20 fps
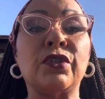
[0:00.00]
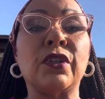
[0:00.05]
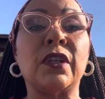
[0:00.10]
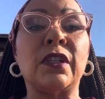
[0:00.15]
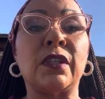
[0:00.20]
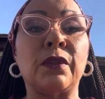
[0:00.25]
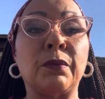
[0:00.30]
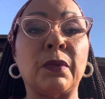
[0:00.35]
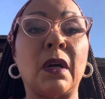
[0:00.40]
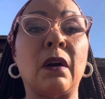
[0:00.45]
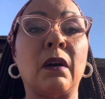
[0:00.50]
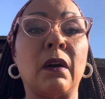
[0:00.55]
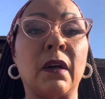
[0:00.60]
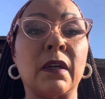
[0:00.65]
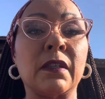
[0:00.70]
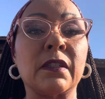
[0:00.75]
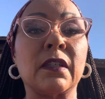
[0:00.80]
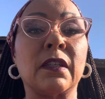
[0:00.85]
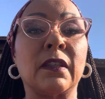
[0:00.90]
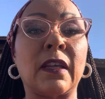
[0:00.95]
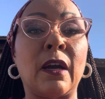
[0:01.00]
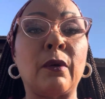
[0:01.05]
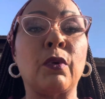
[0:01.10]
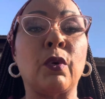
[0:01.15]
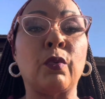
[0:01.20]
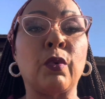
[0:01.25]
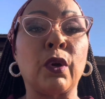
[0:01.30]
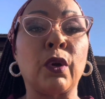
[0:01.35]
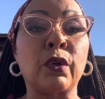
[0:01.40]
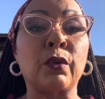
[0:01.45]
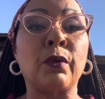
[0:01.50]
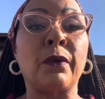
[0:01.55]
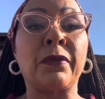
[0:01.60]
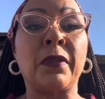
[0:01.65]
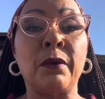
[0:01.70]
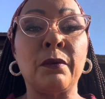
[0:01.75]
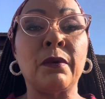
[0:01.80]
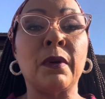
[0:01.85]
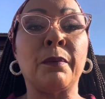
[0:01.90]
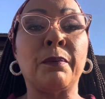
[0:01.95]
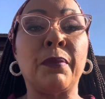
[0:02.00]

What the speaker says: genuine hearts and that will work with you